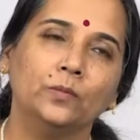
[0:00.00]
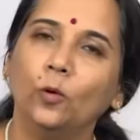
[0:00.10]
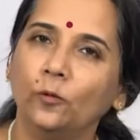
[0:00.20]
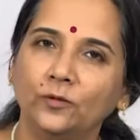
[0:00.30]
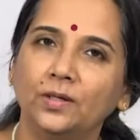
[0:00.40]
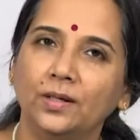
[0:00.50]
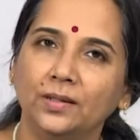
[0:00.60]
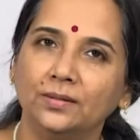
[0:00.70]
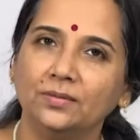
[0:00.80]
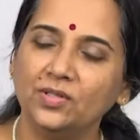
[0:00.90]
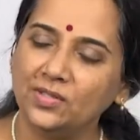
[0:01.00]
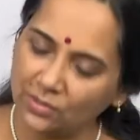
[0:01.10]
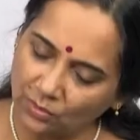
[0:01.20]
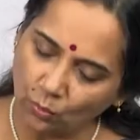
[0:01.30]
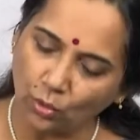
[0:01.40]
of the raga,
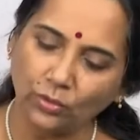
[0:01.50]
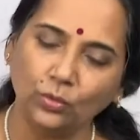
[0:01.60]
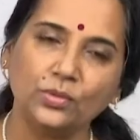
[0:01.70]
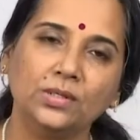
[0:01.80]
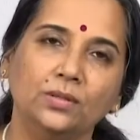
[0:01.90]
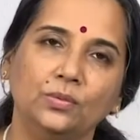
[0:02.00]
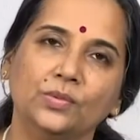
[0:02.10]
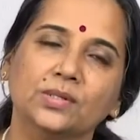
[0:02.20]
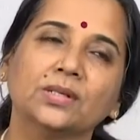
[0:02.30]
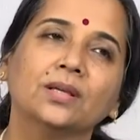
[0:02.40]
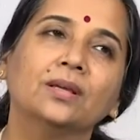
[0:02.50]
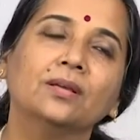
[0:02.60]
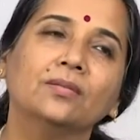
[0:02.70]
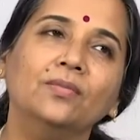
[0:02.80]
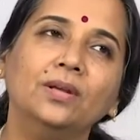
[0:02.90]
just what notes are used.
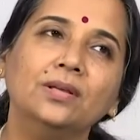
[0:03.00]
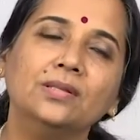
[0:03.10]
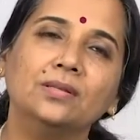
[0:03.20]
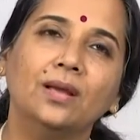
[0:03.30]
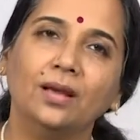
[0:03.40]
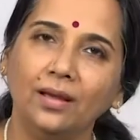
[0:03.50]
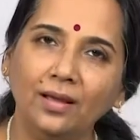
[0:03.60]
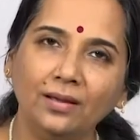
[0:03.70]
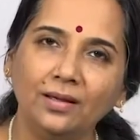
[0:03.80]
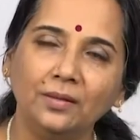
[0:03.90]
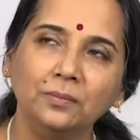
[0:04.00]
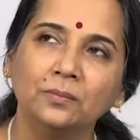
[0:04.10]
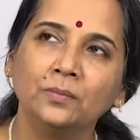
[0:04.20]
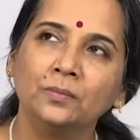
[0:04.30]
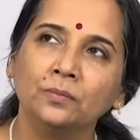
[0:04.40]
Whereas Raganga
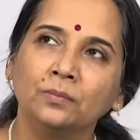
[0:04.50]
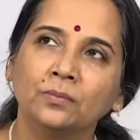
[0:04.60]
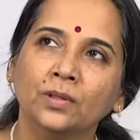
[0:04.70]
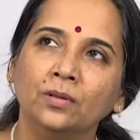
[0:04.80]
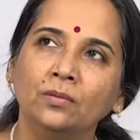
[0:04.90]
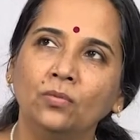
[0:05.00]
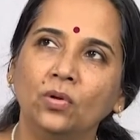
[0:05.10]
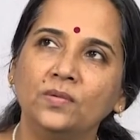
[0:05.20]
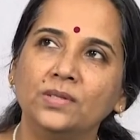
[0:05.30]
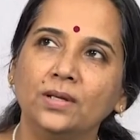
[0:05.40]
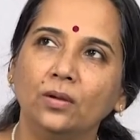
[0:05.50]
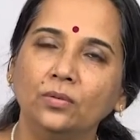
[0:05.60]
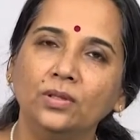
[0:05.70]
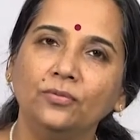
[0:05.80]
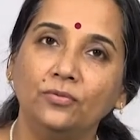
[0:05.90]
revolves
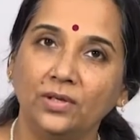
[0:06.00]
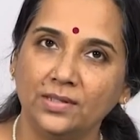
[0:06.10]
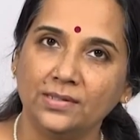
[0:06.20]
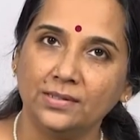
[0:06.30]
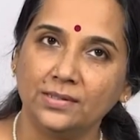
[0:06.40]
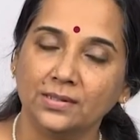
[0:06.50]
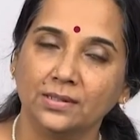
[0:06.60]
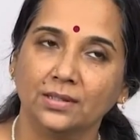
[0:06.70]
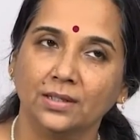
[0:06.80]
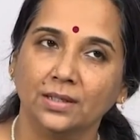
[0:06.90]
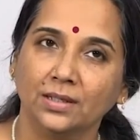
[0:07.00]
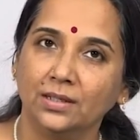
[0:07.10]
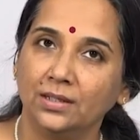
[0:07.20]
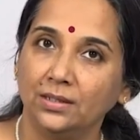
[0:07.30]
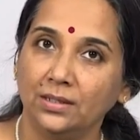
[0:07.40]
around the phrases,
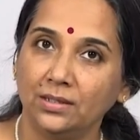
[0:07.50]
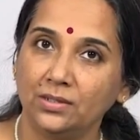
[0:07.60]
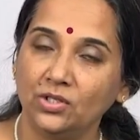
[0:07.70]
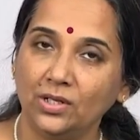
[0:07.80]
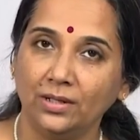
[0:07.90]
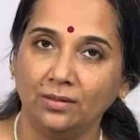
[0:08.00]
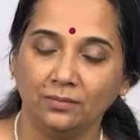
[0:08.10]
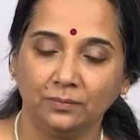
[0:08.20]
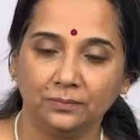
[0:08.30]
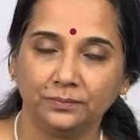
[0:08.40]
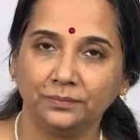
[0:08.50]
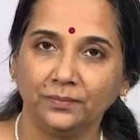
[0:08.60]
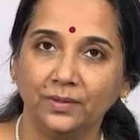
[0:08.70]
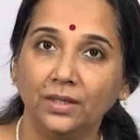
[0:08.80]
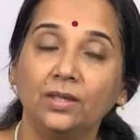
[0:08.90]
the chalan,
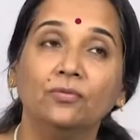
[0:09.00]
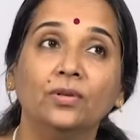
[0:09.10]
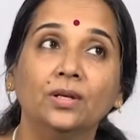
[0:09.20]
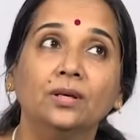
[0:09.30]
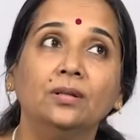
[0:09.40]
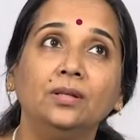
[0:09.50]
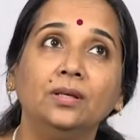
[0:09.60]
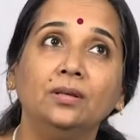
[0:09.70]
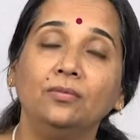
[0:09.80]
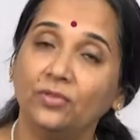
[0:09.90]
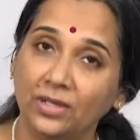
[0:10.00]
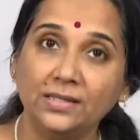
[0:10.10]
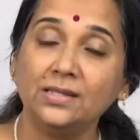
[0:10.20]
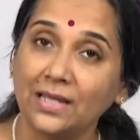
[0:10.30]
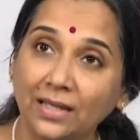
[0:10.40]
the
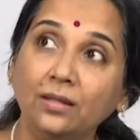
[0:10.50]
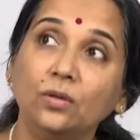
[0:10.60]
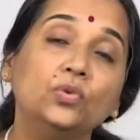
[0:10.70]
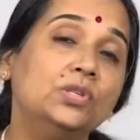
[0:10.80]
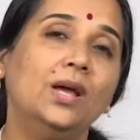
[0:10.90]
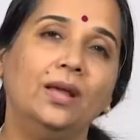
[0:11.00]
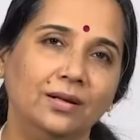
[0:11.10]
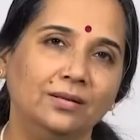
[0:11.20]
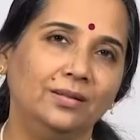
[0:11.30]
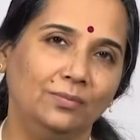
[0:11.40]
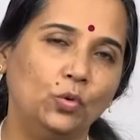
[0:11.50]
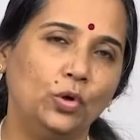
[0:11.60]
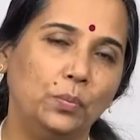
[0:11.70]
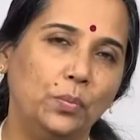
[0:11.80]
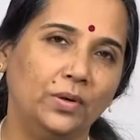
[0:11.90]
phrases and their uchcharan, more
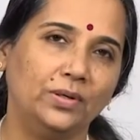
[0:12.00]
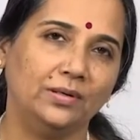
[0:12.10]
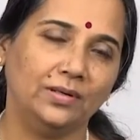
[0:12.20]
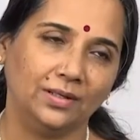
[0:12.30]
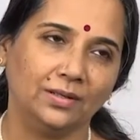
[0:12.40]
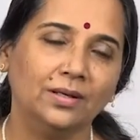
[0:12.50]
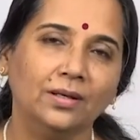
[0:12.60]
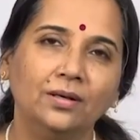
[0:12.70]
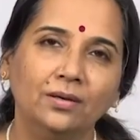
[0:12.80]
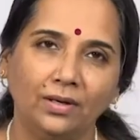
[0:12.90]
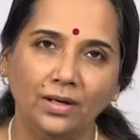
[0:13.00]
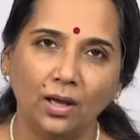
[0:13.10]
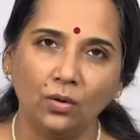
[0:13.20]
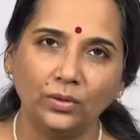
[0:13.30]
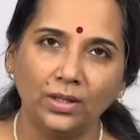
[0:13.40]
importantly, right,
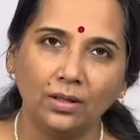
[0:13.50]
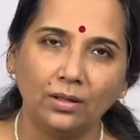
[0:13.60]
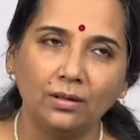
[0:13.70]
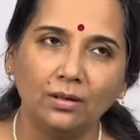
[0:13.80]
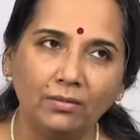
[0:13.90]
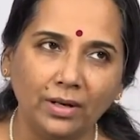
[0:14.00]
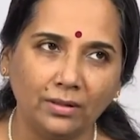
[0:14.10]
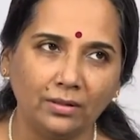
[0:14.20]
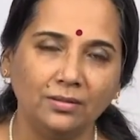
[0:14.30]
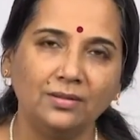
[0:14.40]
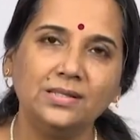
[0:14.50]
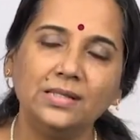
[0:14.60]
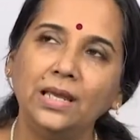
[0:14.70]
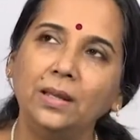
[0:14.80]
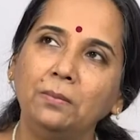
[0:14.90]
how they are rendered. The
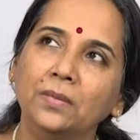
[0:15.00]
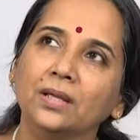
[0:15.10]
same